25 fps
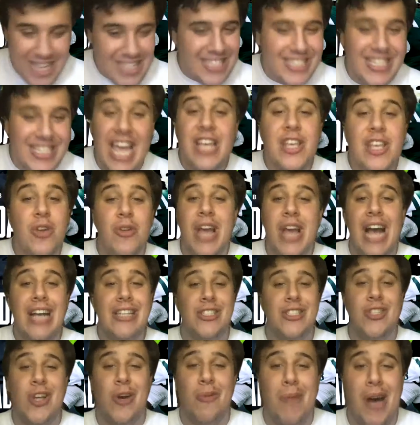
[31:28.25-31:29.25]
Thank you guys
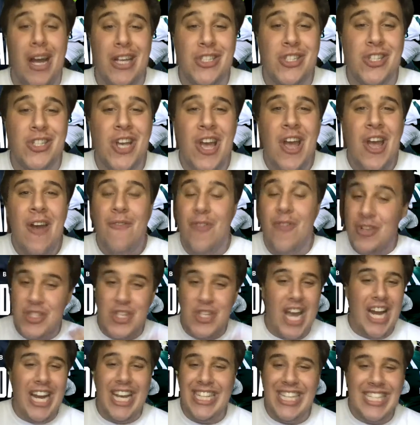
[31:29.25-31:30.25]
so much for
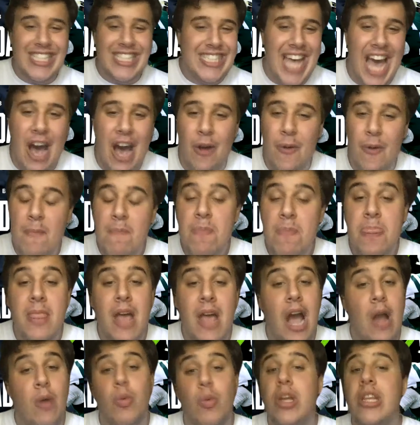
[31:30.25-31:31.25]
checking this out. I
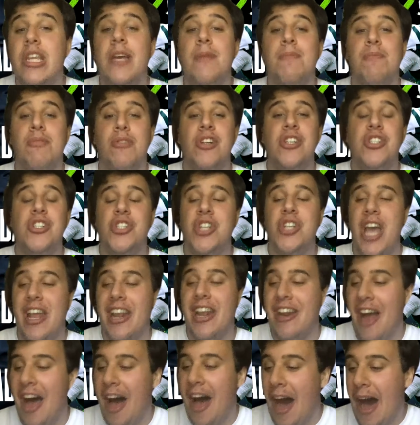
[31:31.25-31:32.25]
really appreciate it.
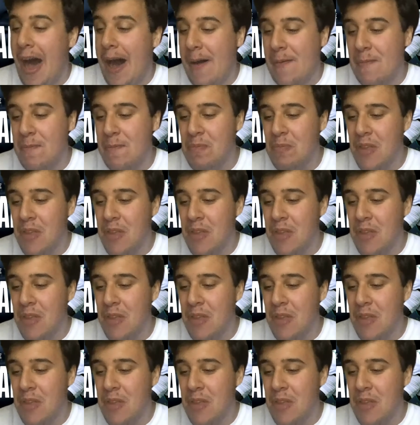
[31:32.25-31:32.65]
I'm